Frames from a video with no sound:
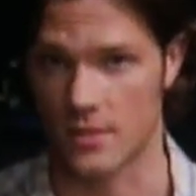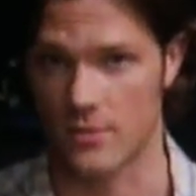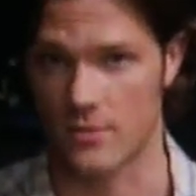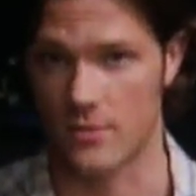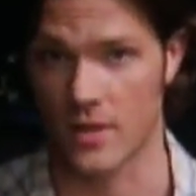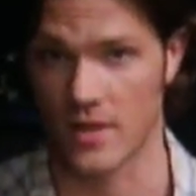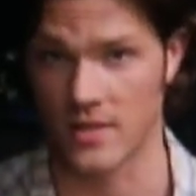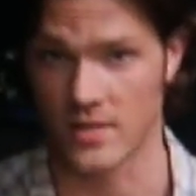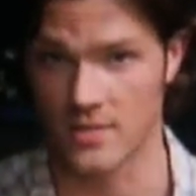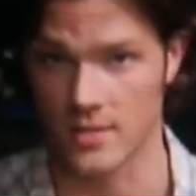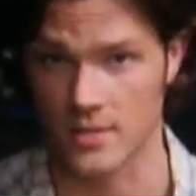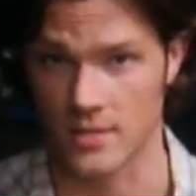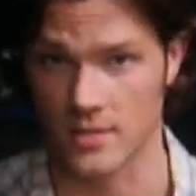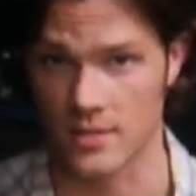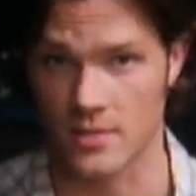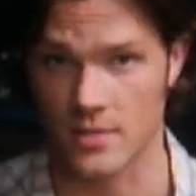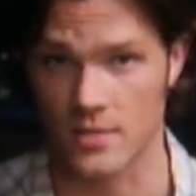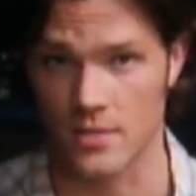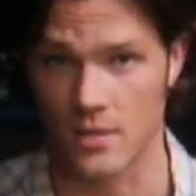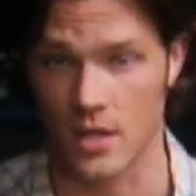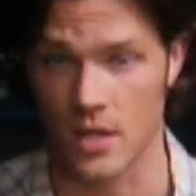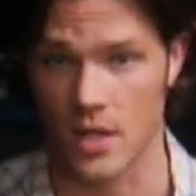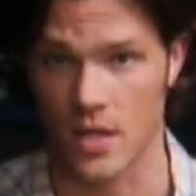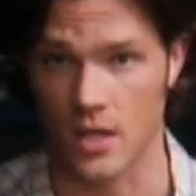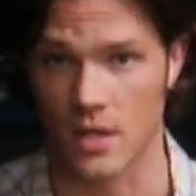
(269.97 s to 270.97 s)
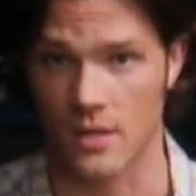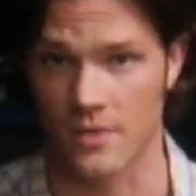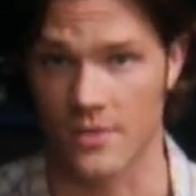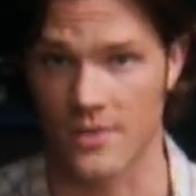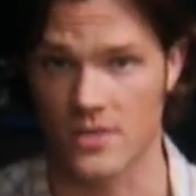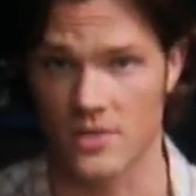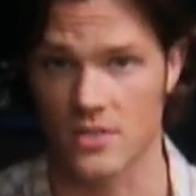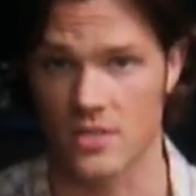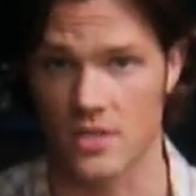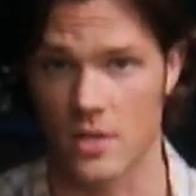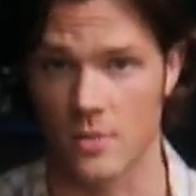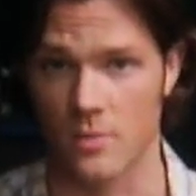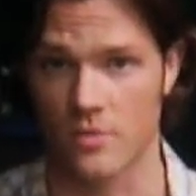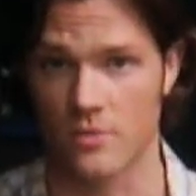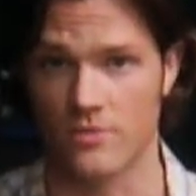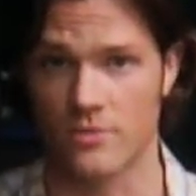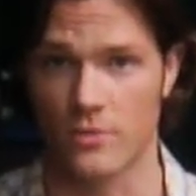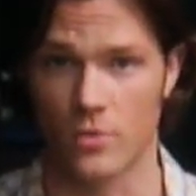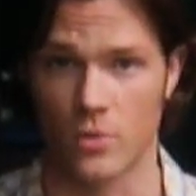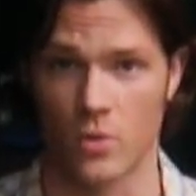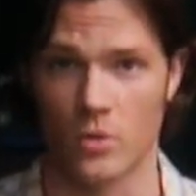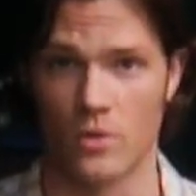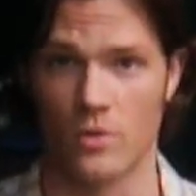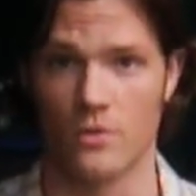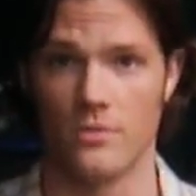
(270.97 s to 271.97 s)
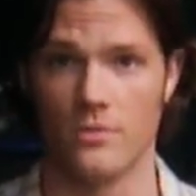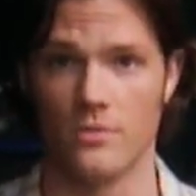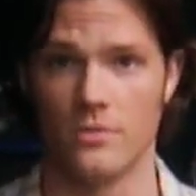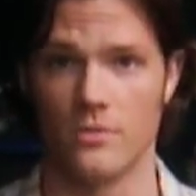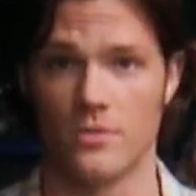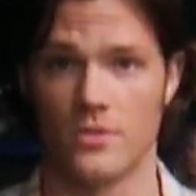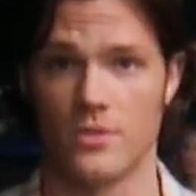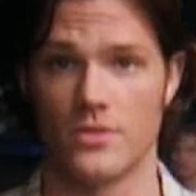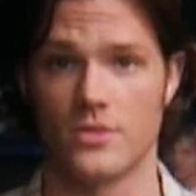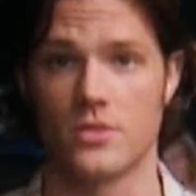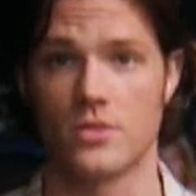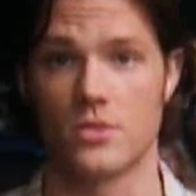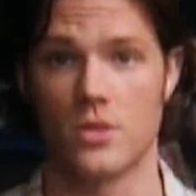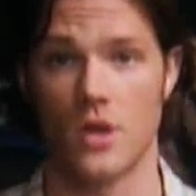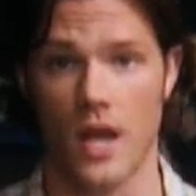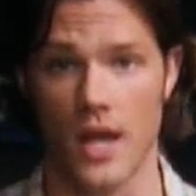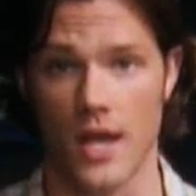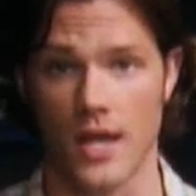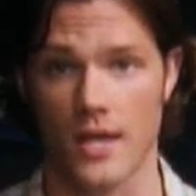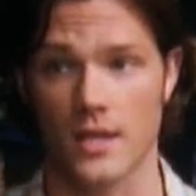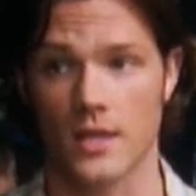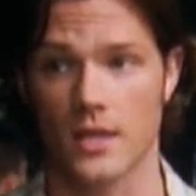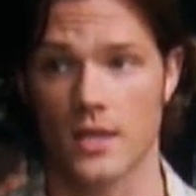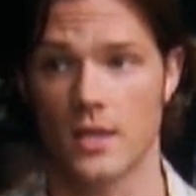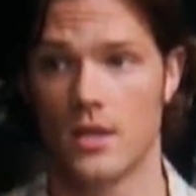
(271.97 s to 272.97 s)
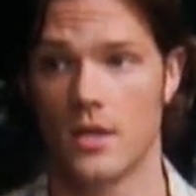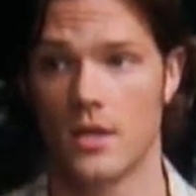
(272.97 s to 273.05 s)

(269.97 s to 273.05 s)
For instance, this year before the strike,